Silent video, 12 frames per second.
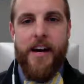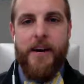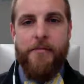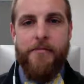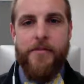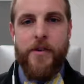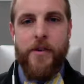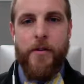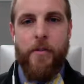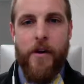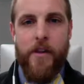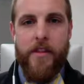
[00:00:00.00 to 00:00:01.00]
So
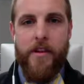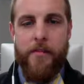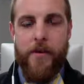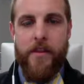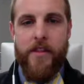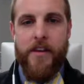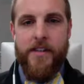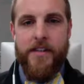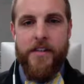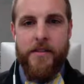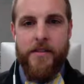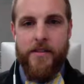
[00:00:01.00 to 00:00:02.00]
one of the important things
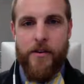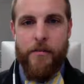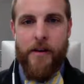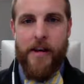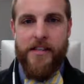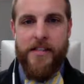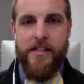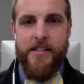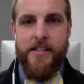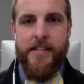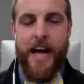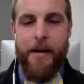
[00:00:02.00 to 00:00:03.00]
in the circle process is
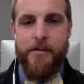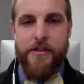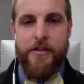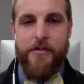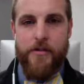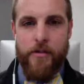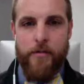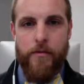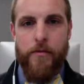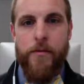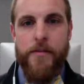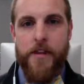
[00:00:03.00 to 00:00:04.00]
establishing sort of the
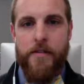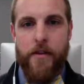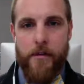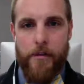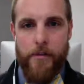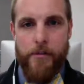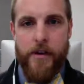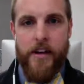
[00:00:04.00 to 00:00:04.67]
rules of the group.